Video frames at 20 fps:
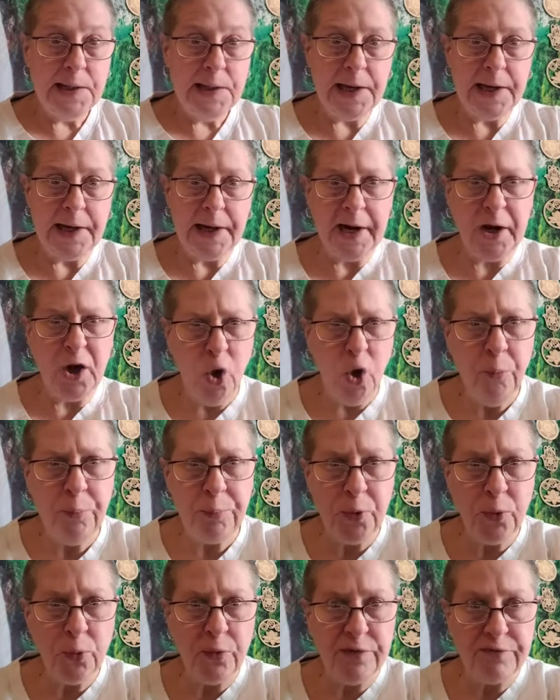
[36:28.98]
And I
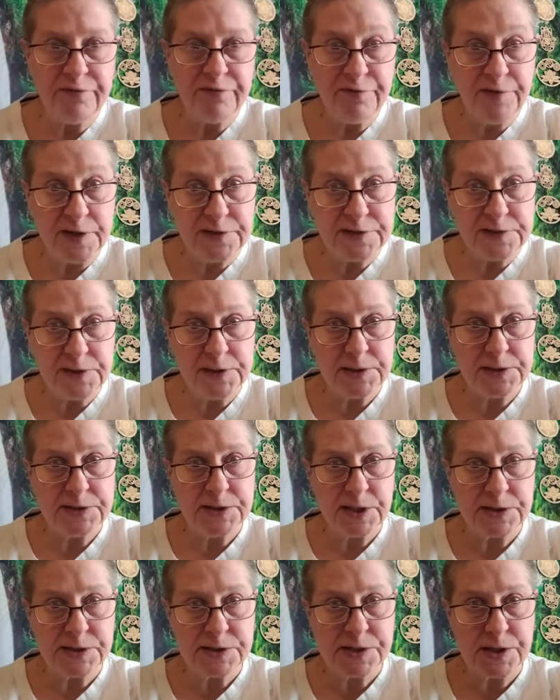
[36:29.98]
hope you felt the
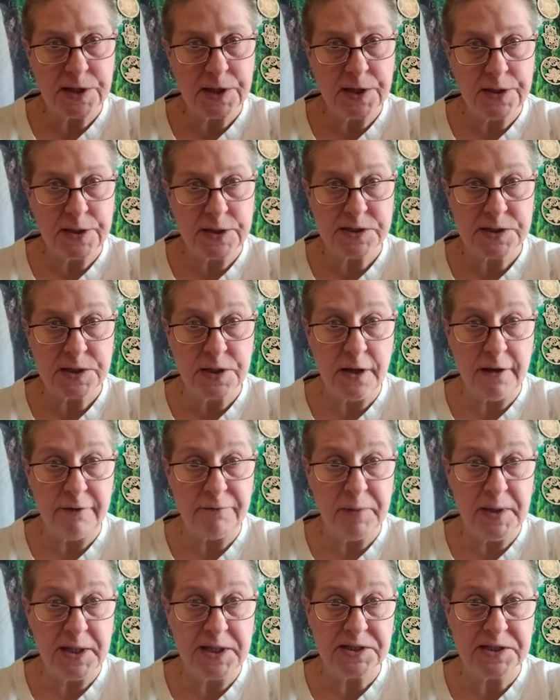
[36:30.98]
intensity of this
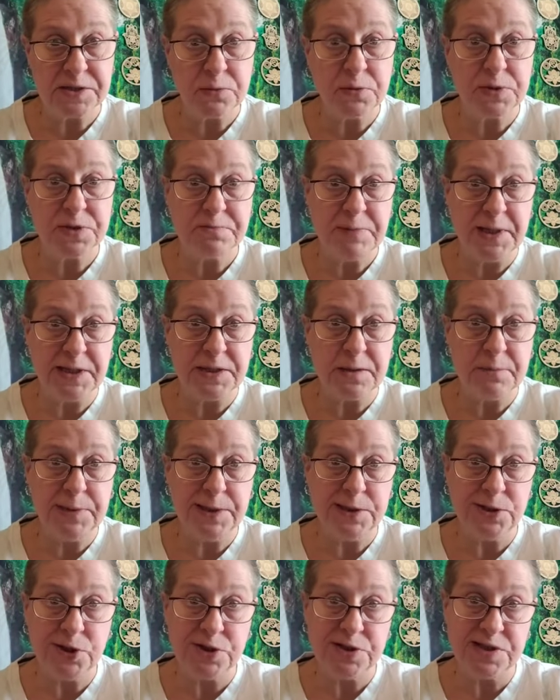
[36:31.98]
live, because it was meant to
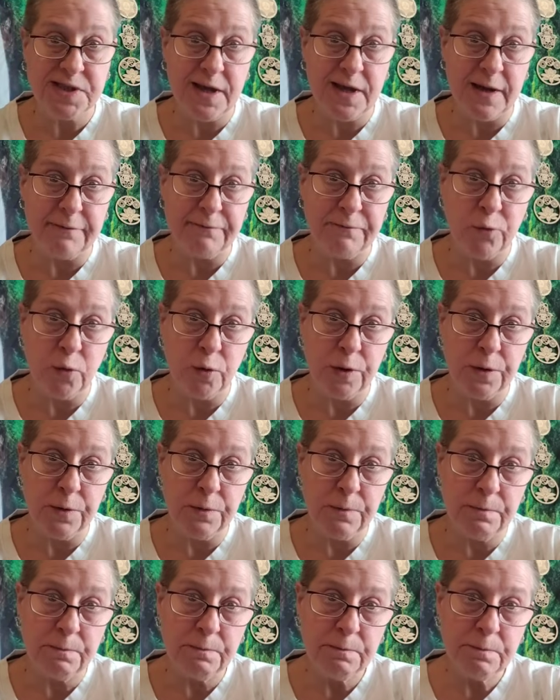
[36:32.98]
be just that for you.
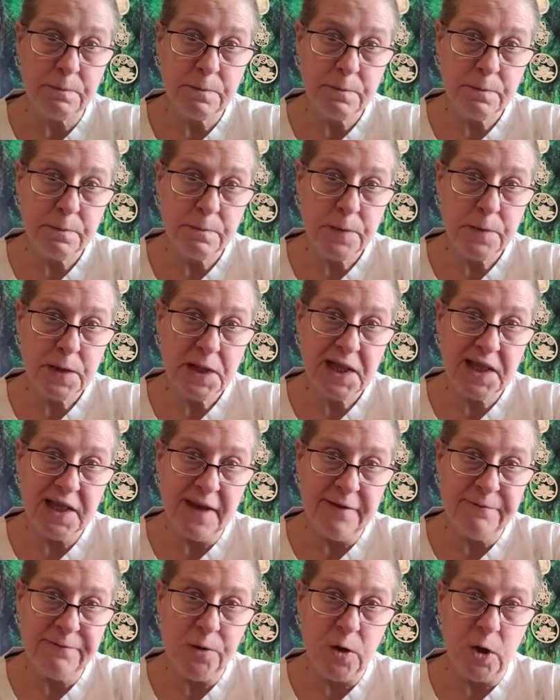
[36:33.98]

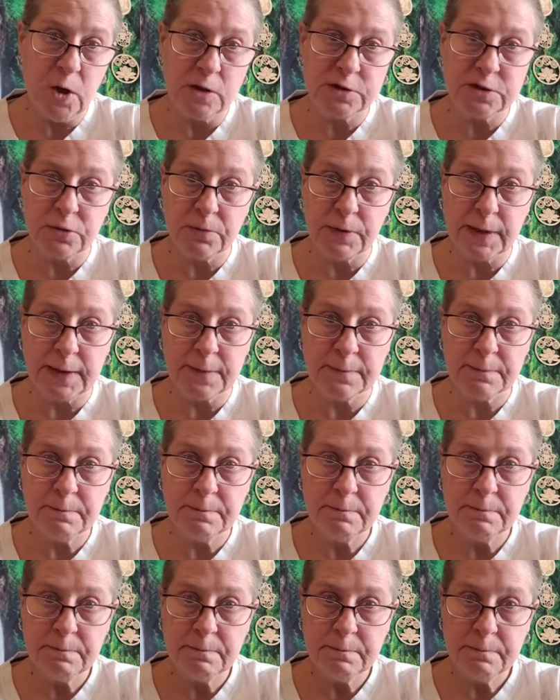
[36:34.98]
Life-altering.
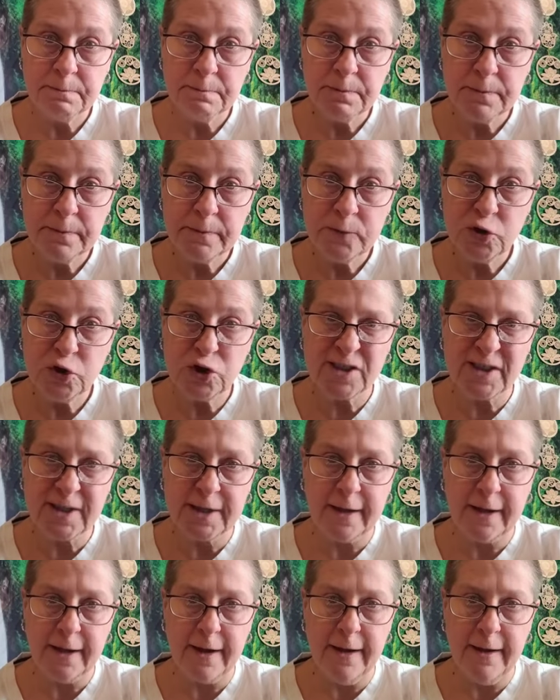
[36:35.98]
Just
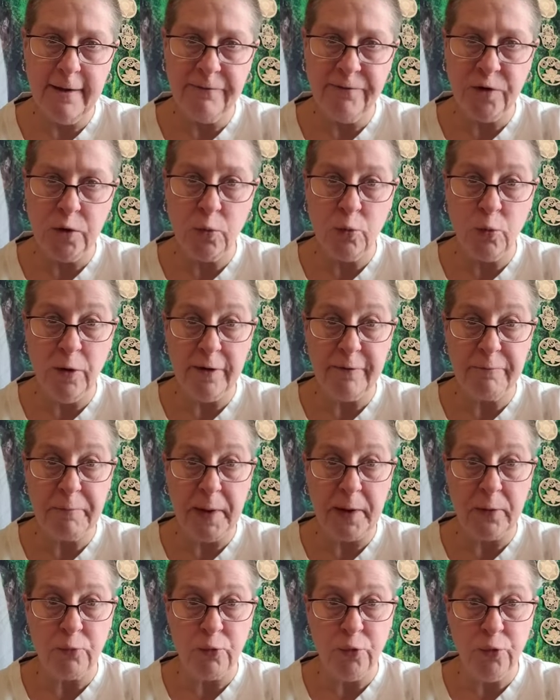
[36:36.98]
like every one of
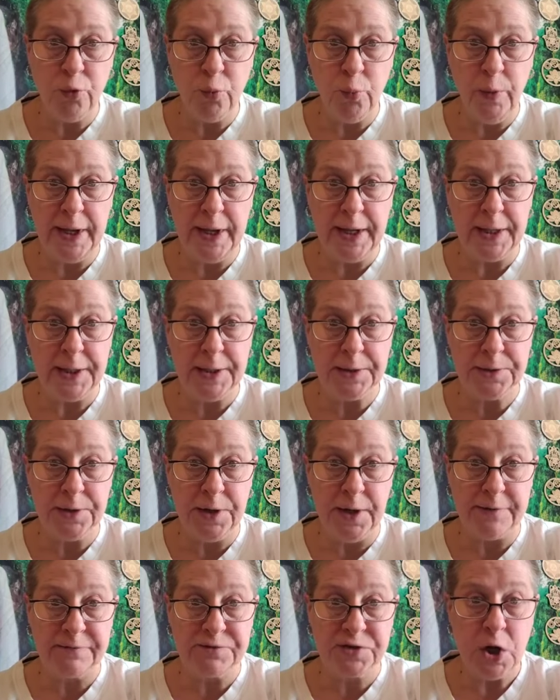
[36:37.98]
my Rude Awakening
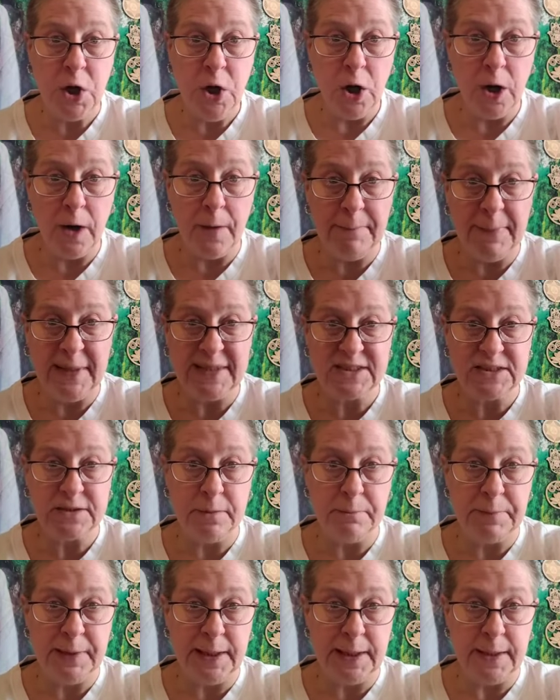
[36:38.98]
lives are meant
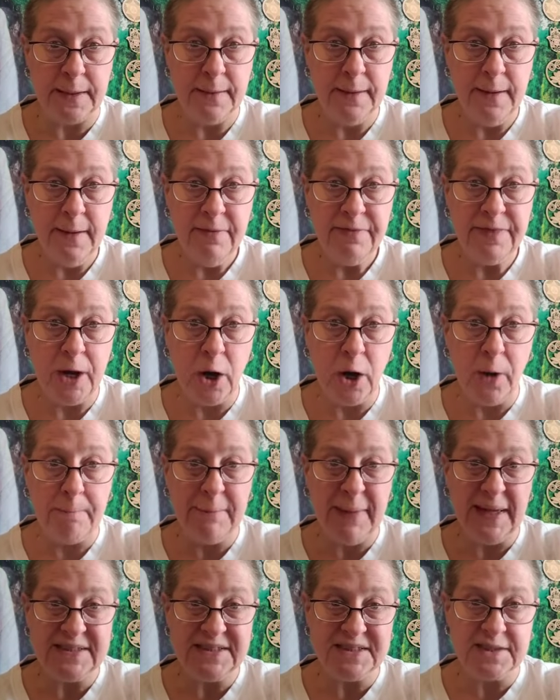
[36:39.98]
to be. They are
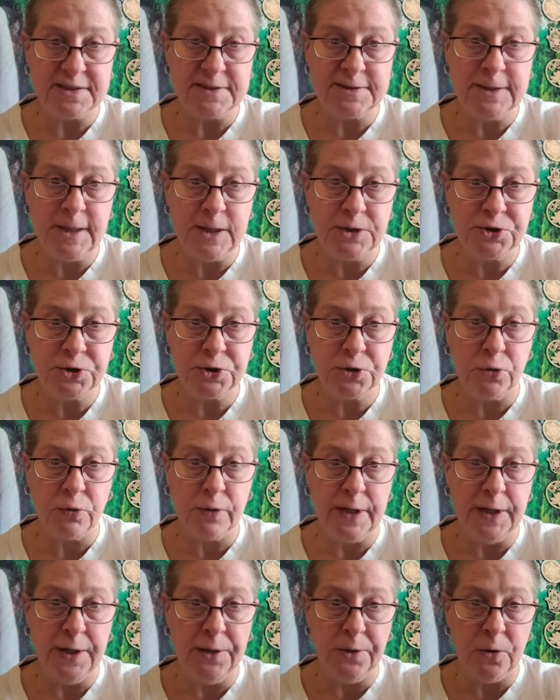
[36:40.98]
meant to touch
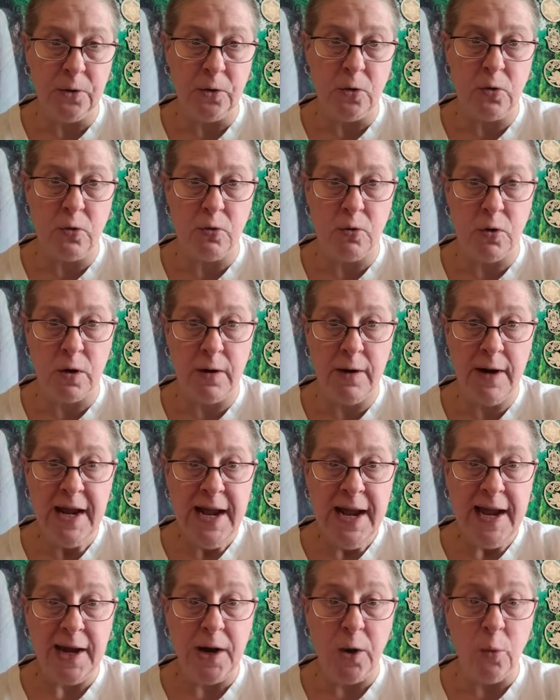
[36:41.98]
your inner core
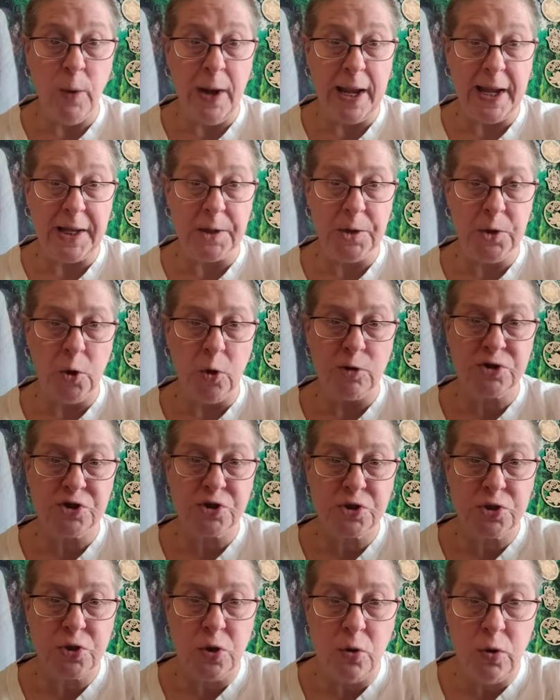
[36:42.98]
and awaken your
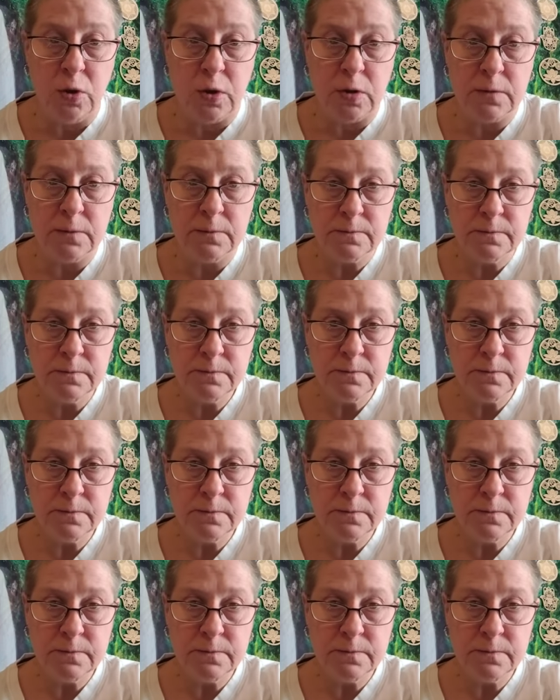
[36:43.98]
soul